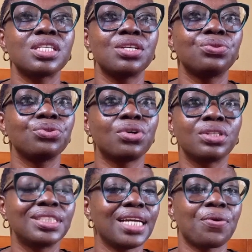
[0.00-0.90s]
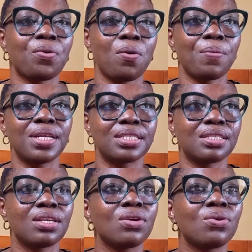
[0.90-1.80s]
ignore their
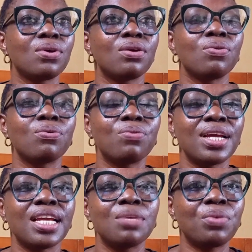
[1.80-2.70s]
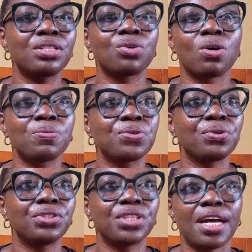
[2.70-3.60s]
comments. When anybody comes to
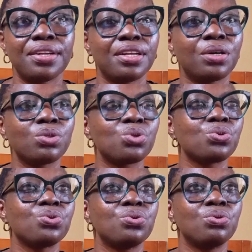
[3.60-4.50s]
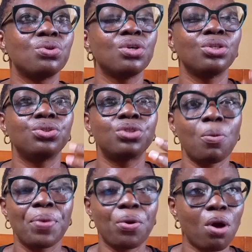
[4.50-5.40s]
your channel to
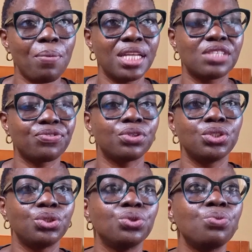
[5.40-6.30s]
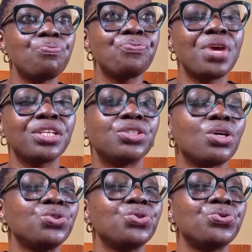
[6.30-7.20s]
drop a comment for you, make
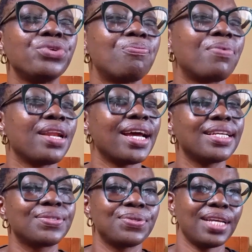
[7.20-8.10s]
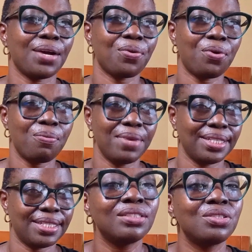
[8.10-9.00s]
sure you reply to their
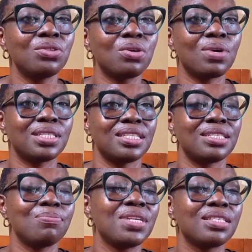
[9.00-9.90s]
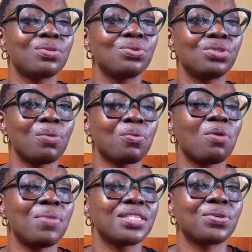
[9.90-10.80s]
comment. And do you know what it means to drop
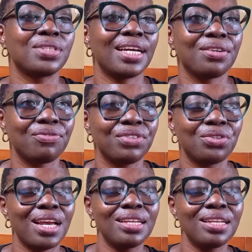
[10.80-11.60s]
comments under your video?